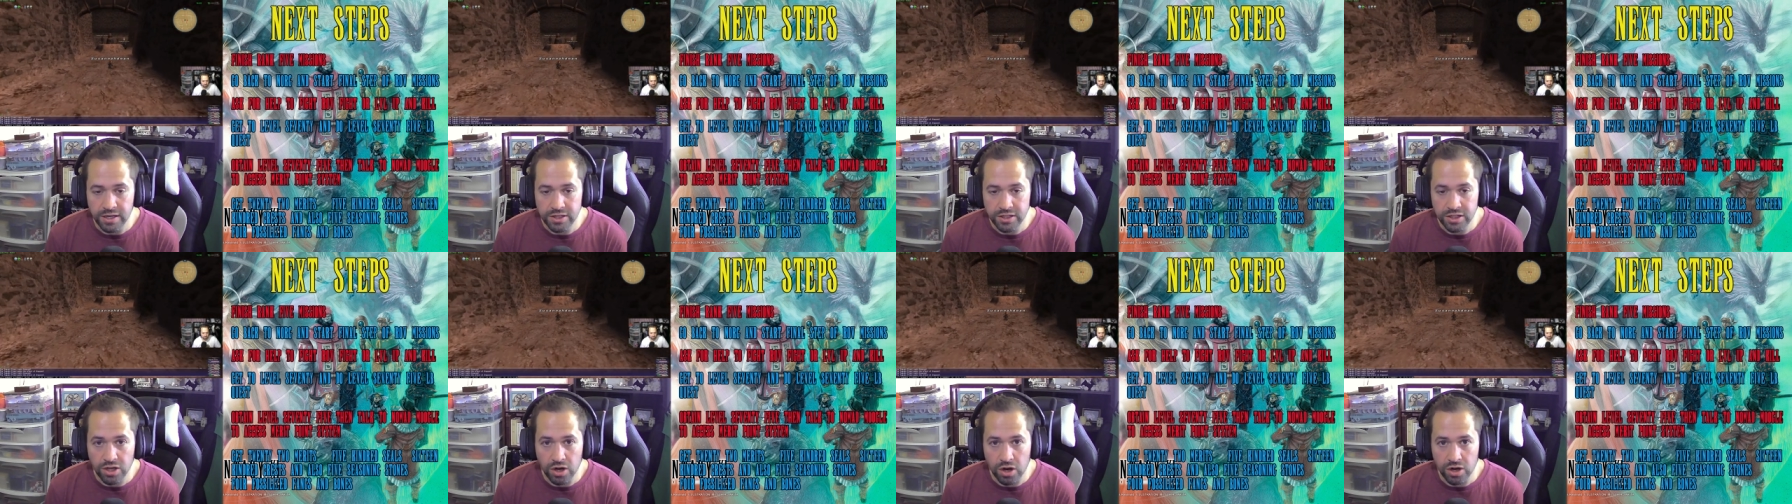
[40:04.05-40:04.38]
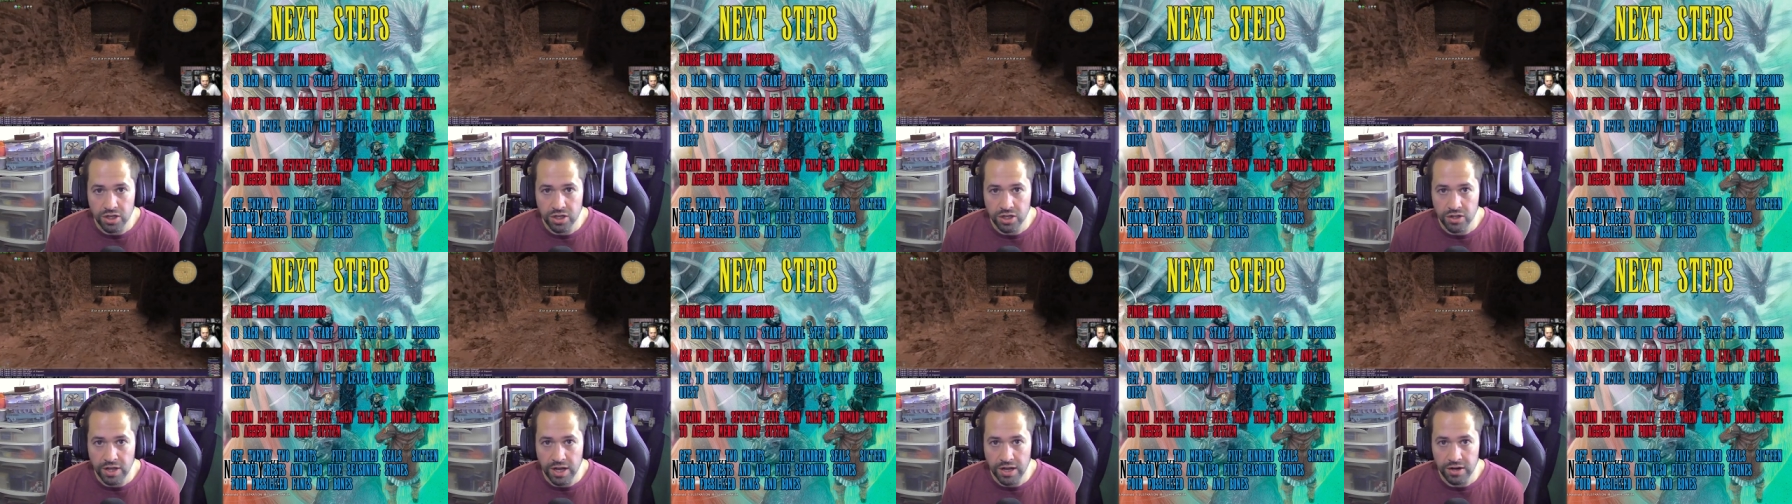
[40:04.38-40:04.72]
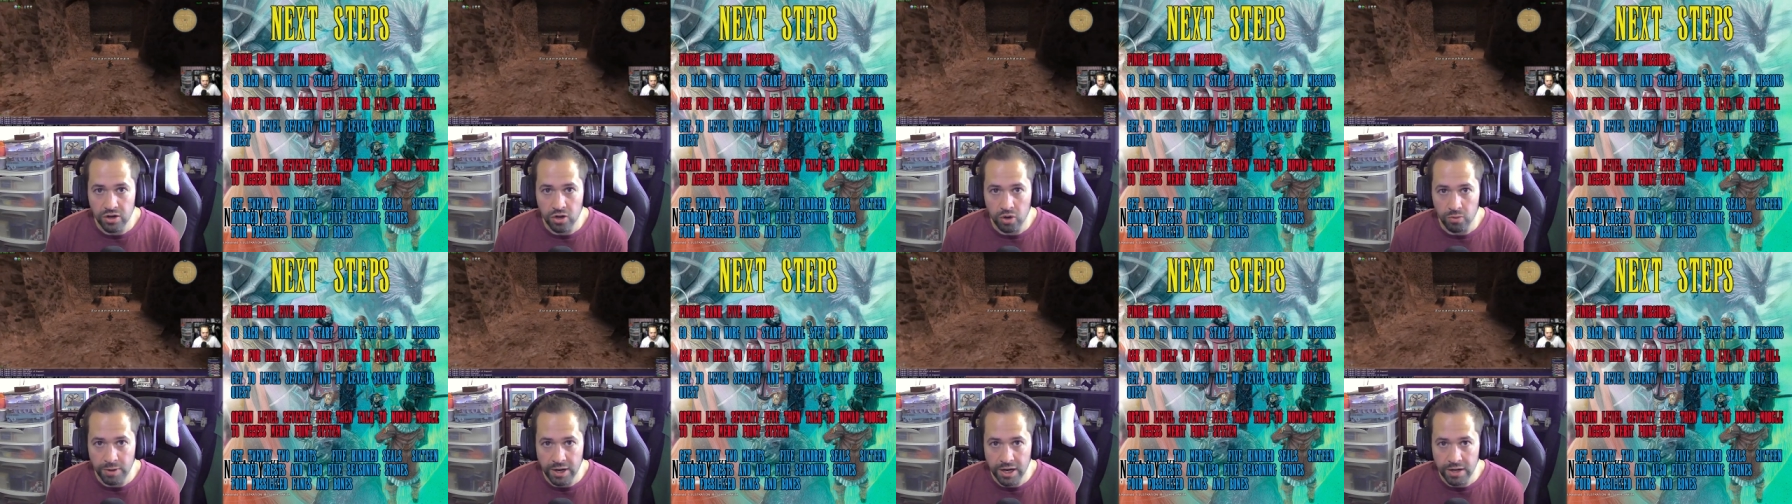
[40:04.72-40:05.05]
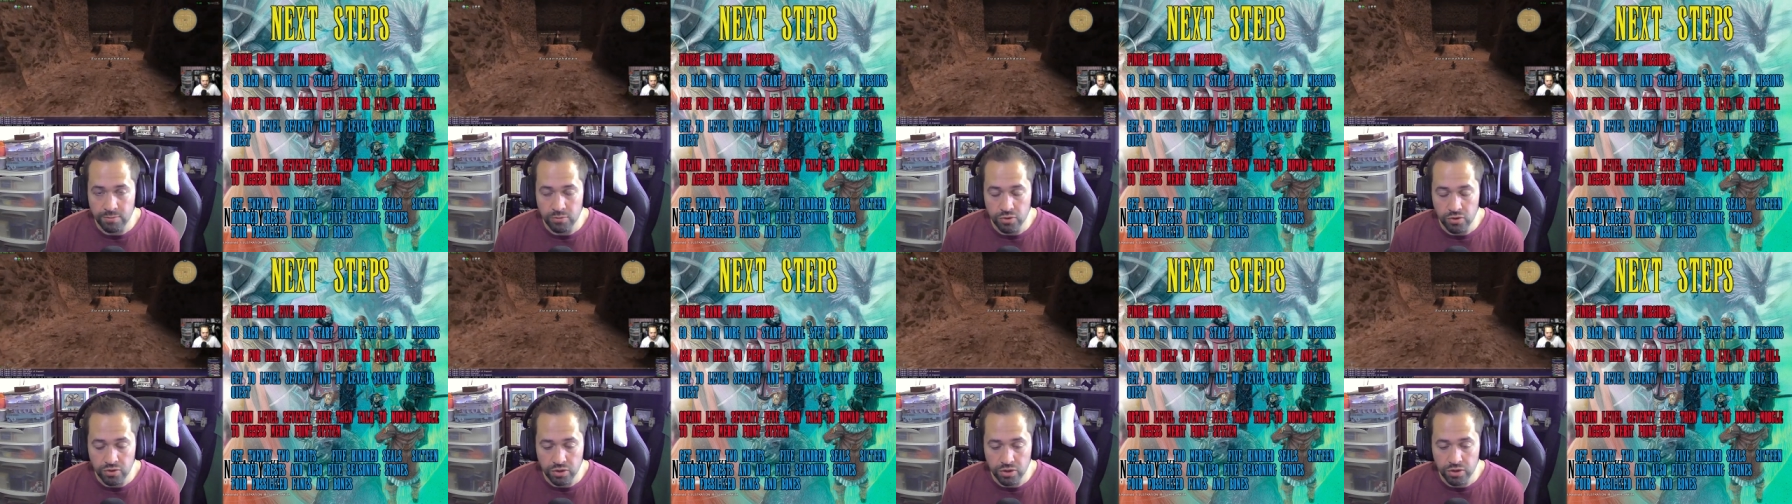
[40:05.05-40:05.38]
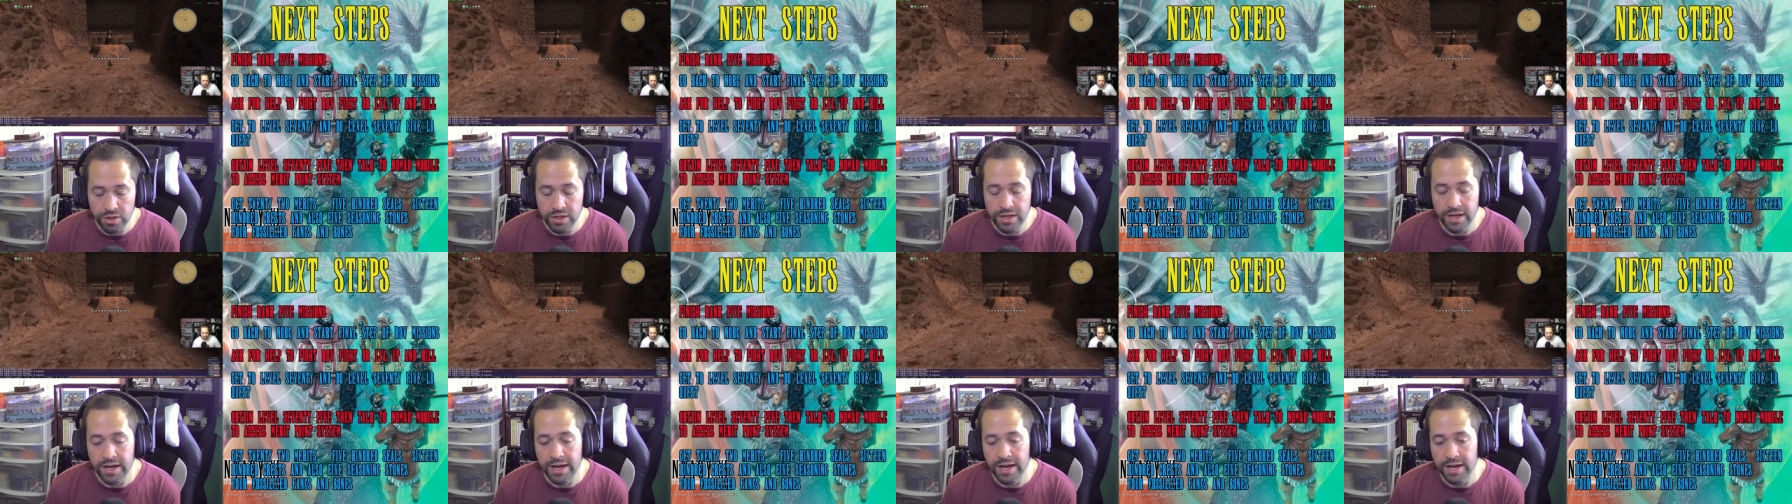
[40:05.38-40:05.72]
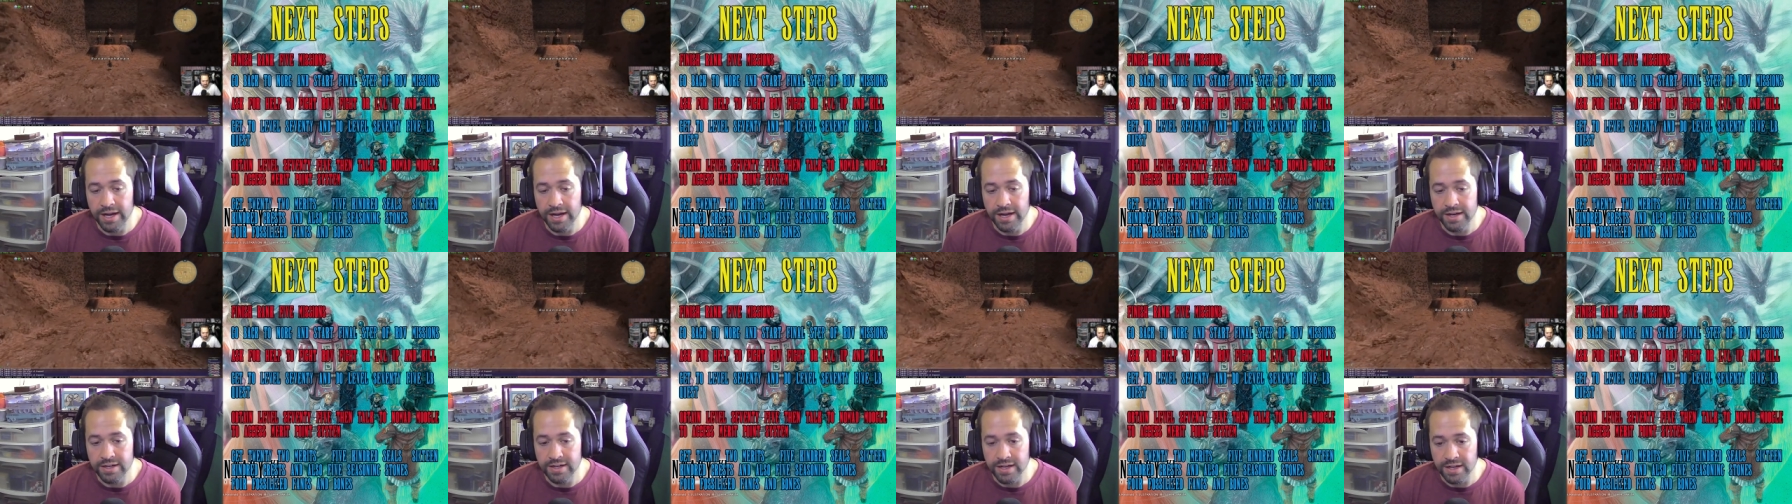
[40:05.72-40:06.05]
talk to that nomad Moogle
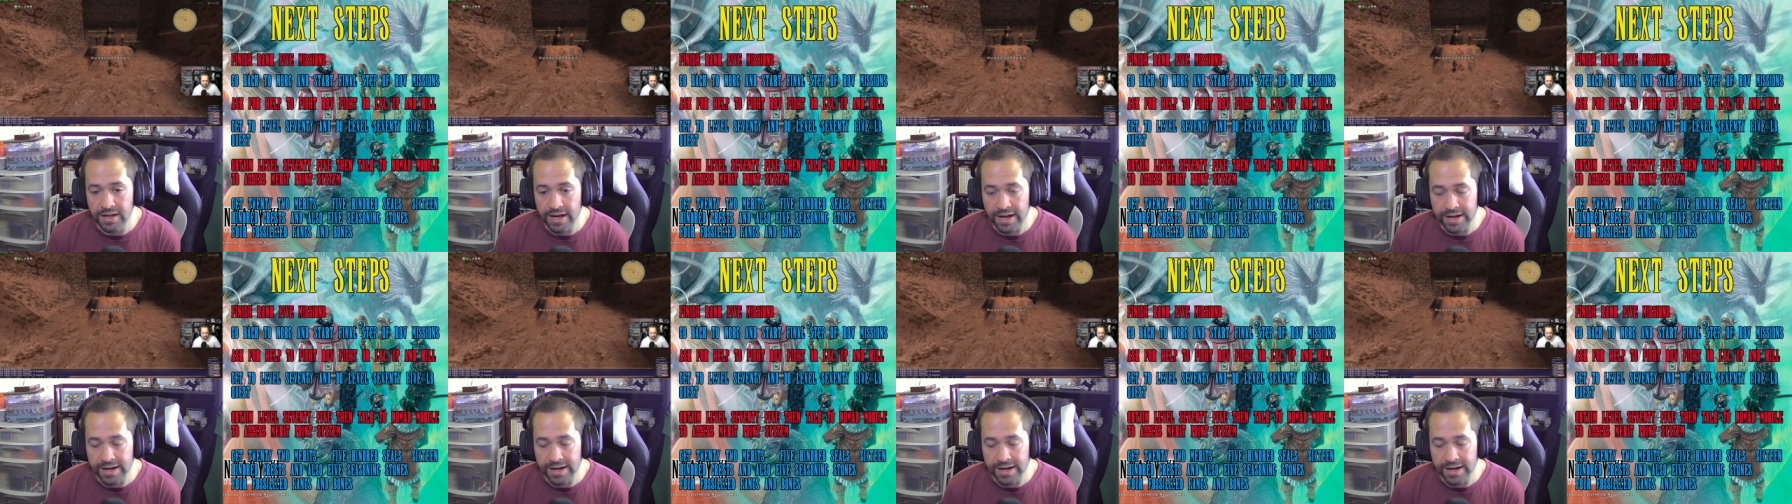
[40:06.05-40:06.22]
and get